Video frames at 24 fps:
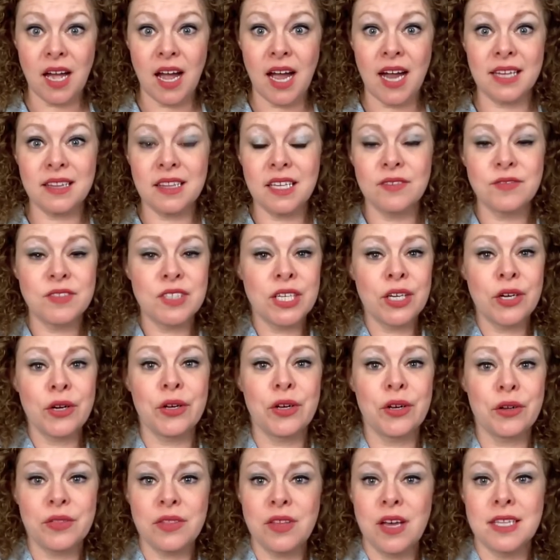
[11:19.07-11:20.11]
I'd love to hear
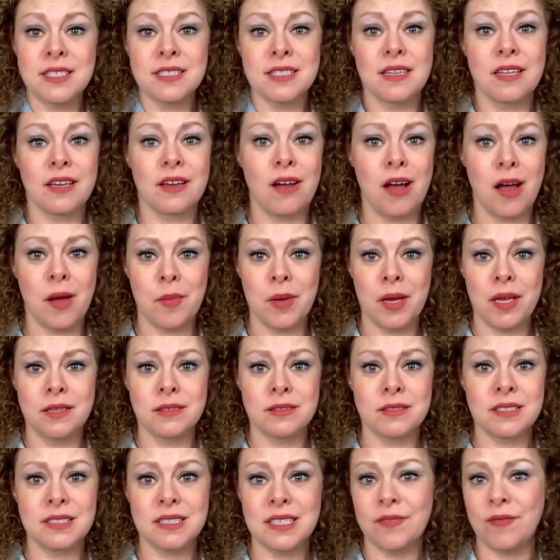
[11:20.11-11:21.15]
your thoughts in the
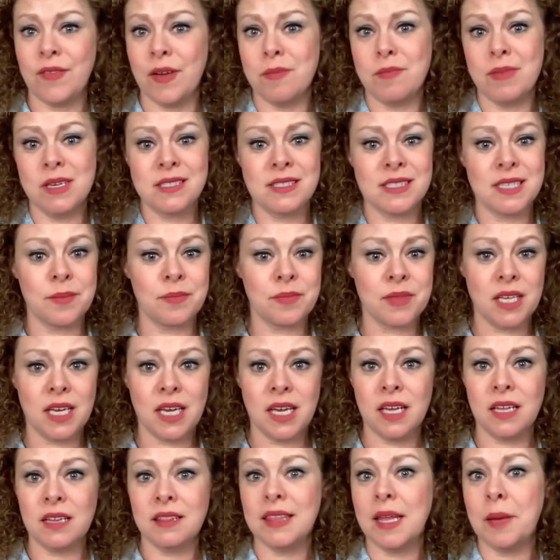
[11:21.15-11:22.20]
comments. If I missed
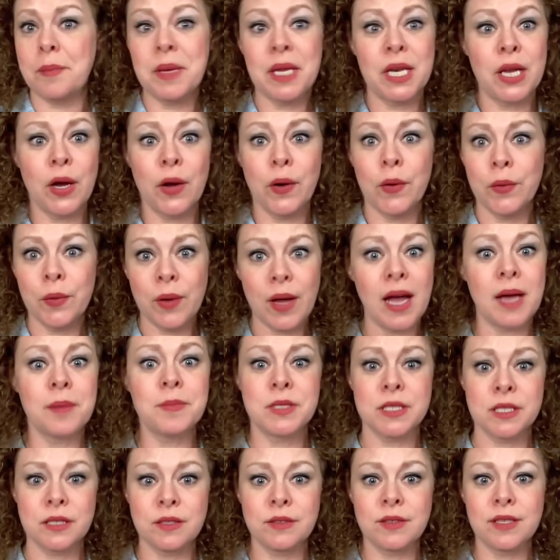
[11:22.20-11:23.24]
something, let me know,
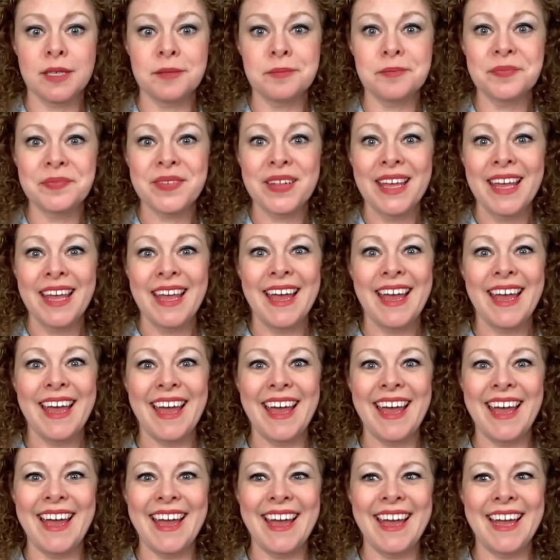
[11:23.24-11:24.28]
absolutely.
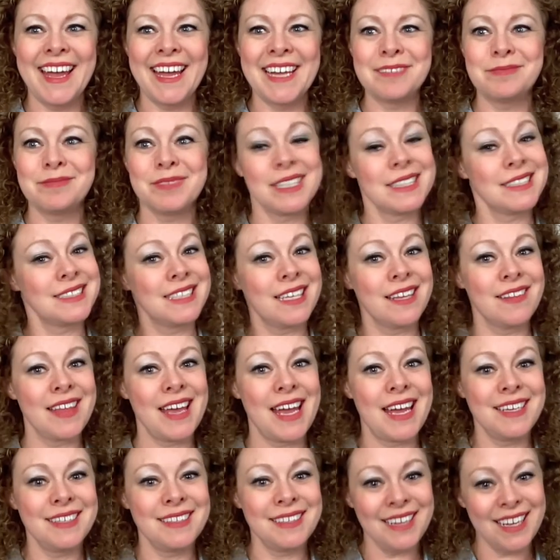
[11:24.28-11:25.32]
And until
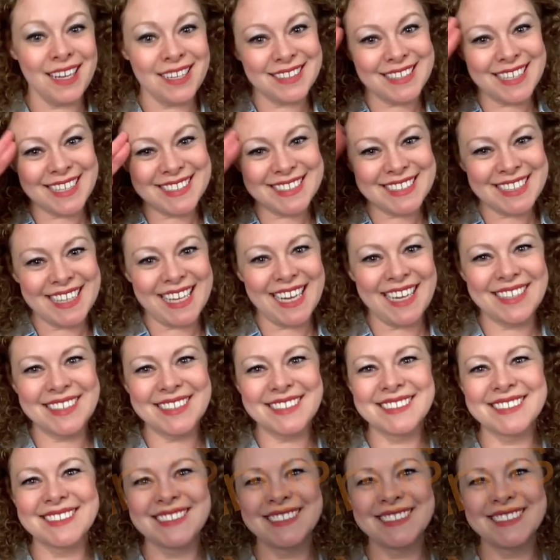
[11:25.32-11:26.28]
then, I'll talk to you later.